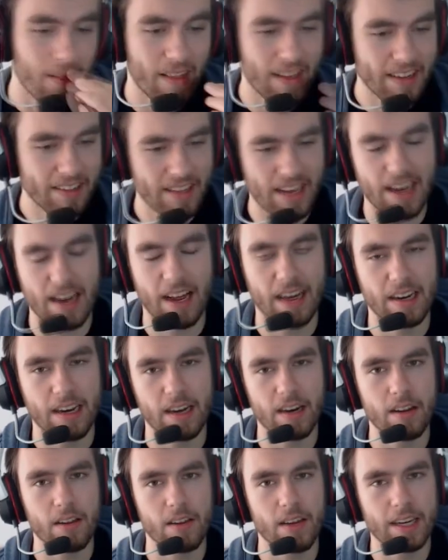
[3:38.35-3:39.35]
that. I
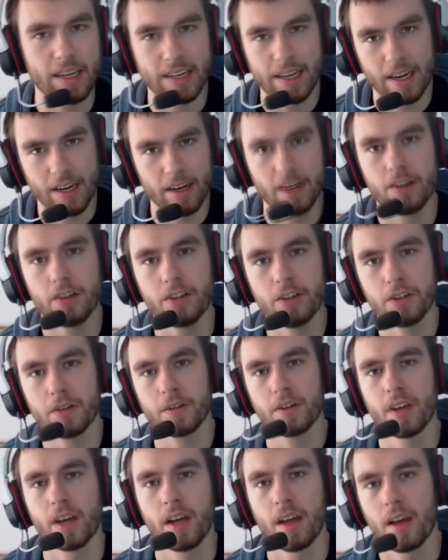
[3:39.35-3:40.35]
kind of like
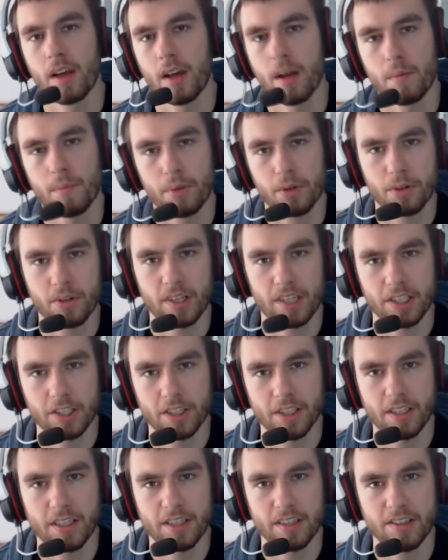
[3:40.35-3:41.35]
character
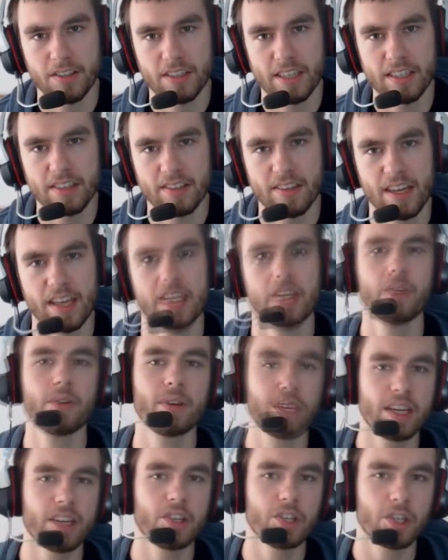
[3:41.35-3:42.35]
progression in the sense that you
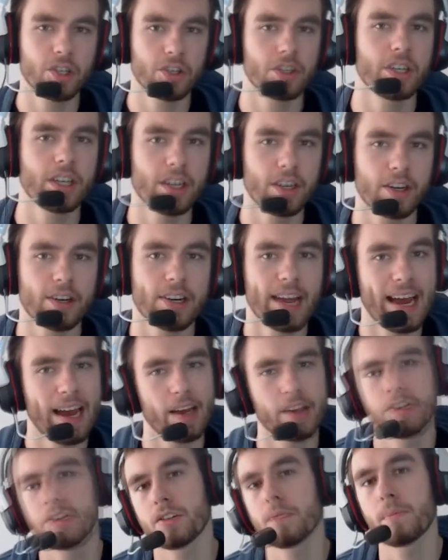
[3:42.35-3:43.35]
get your gear
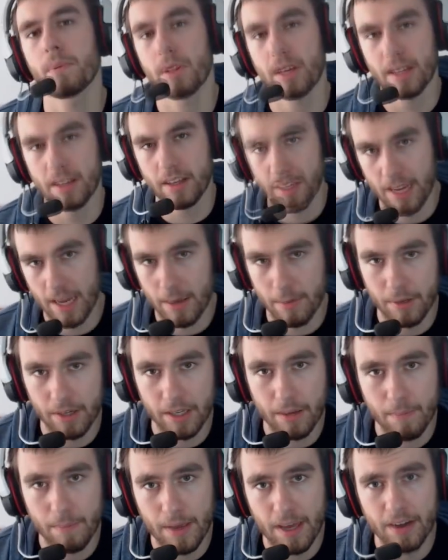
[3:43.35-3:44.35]
as you play the game and
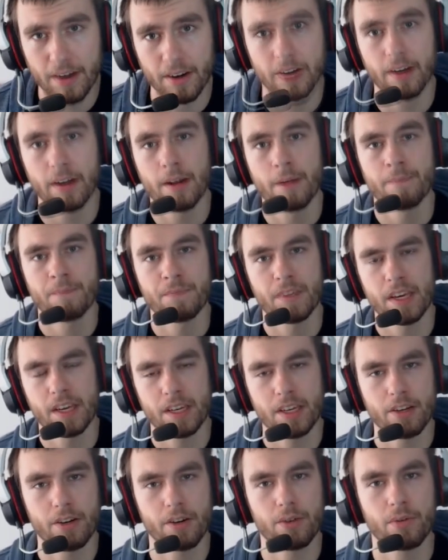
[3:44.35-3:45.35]
get better.
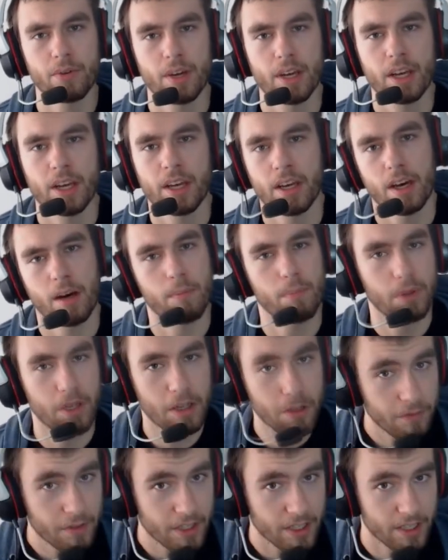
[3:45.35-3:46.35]
You know,
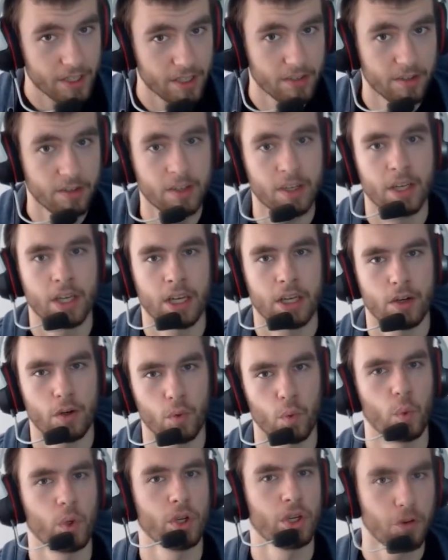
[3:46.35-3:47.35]
Oblivion,
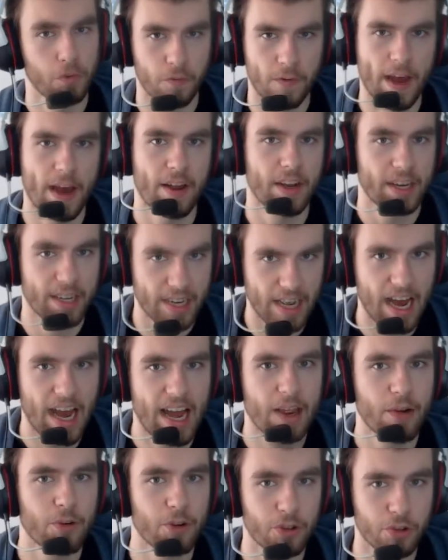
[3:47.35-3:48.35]
when you found a
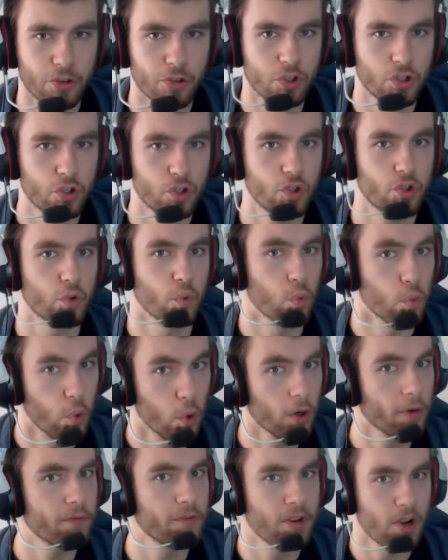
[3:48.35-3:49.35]
guy with
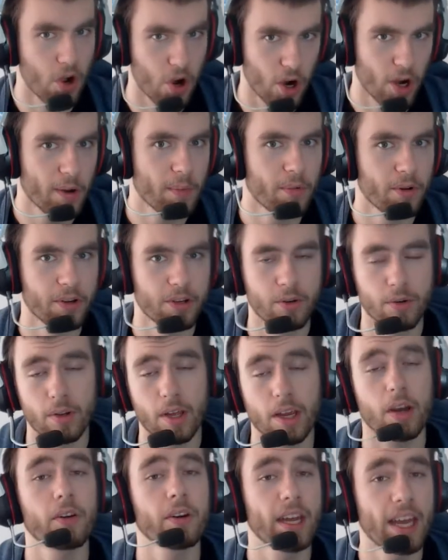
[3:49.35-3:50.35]
dwarven armor, you're
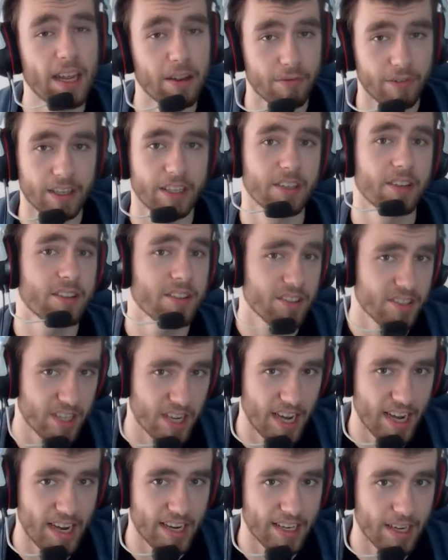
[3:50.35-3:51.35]
like, okay, if I kill this
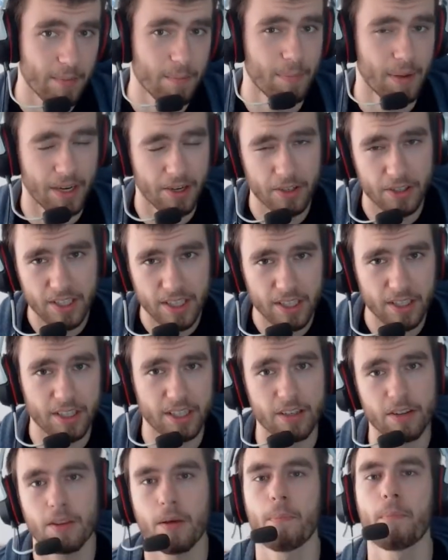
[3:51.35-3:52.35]
guy, I get better gear. You
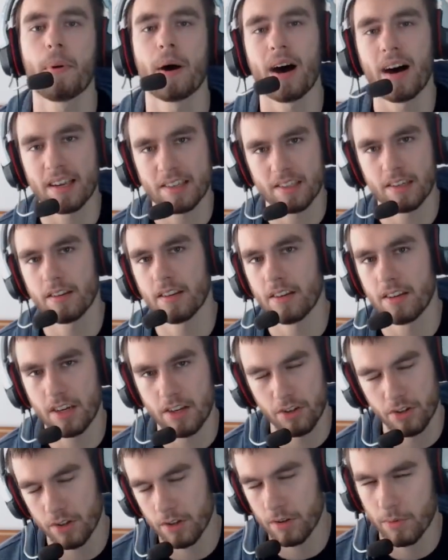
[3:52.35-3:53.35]
know, the boss of the
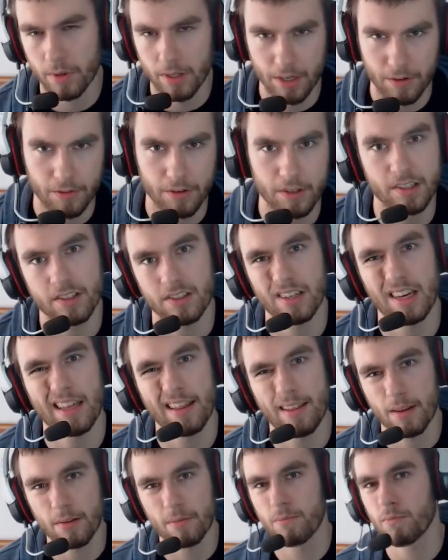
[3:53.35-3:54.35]
dungeon or whatever, because they had
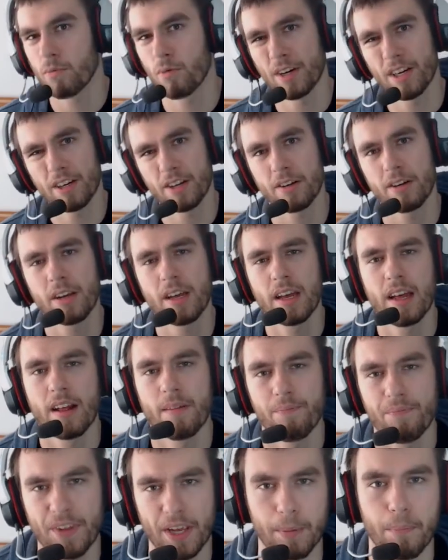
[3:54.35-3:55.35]
the weird,
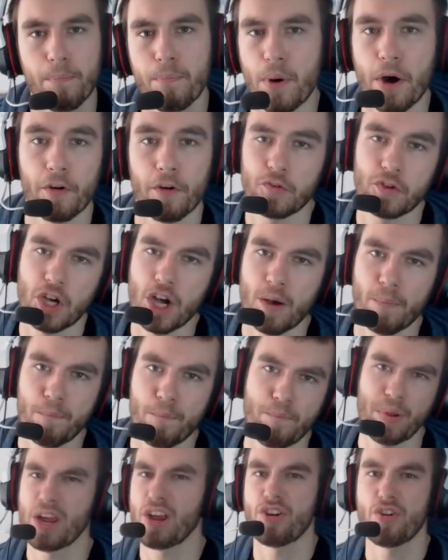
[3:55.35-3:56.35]
like, buffed up
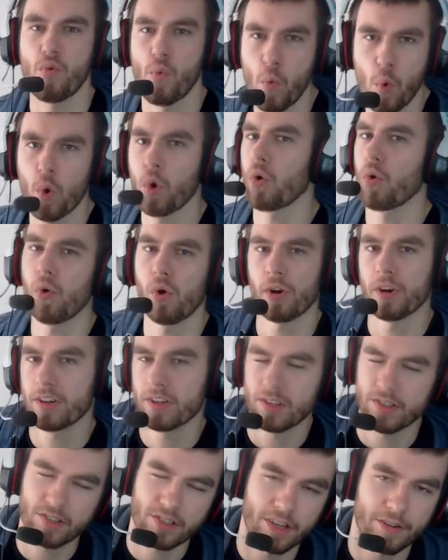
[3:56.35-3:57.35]
bandit warlords
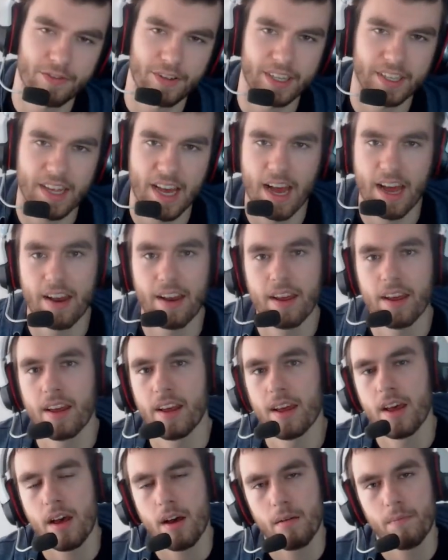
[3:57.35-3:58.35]
and stuff like that.
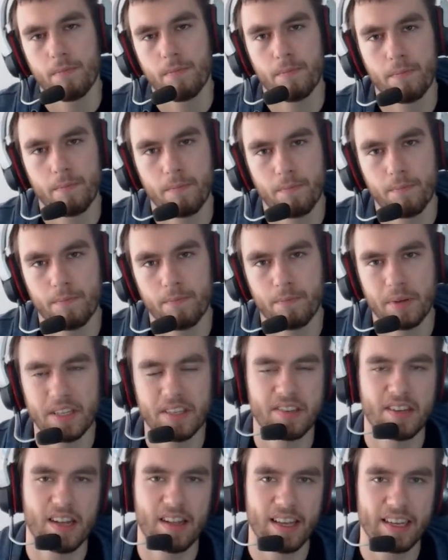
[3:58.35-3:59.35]
But
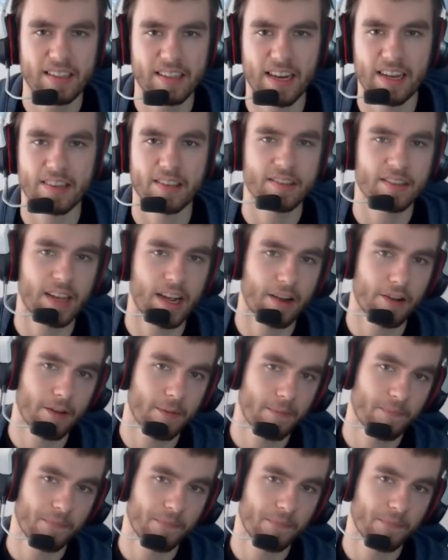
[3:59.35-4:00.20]
it's not like that in Skyrim.